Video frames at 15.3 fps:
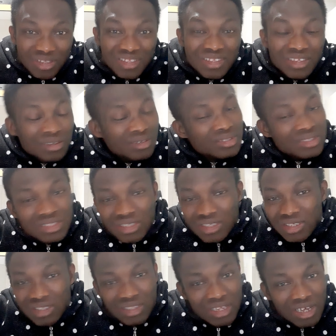Don't
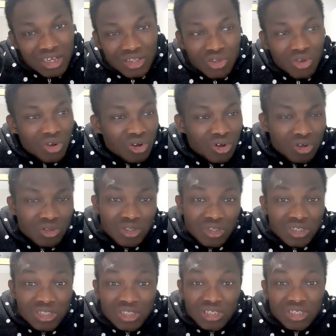think that all
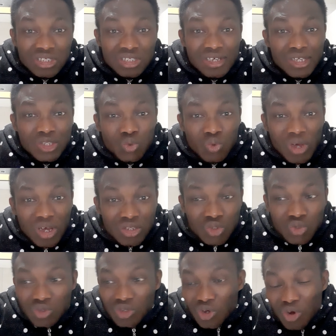these things that we are
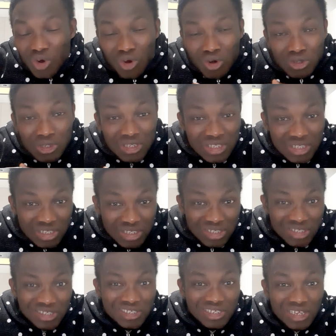doing, all these
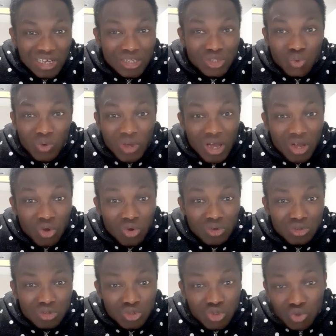things that we are
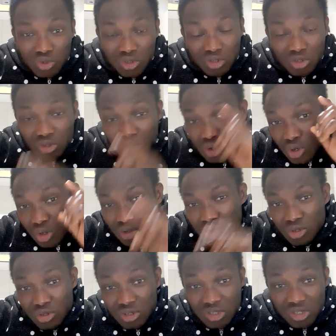going doing, God
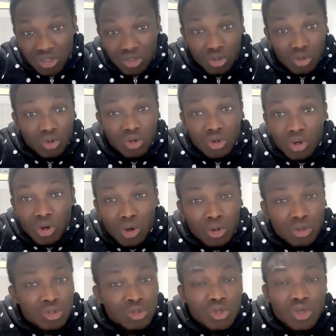doesn't see you.
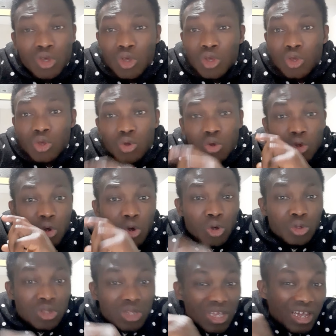God
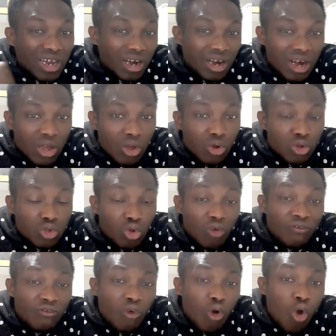take record
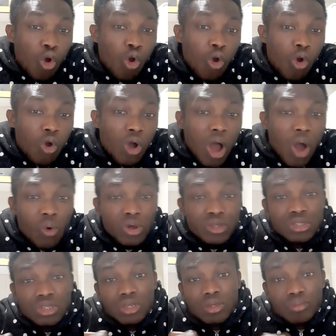of all our
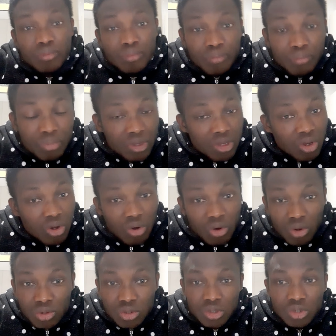sins,
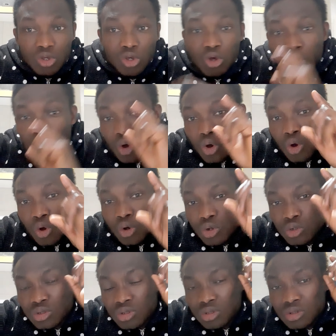because
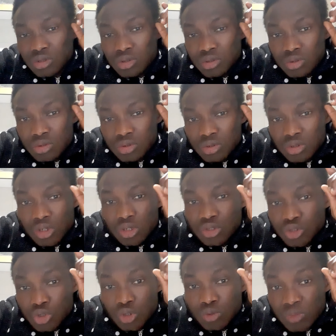on the
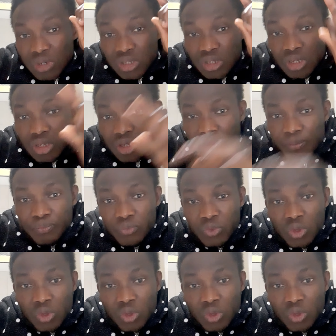judgment day,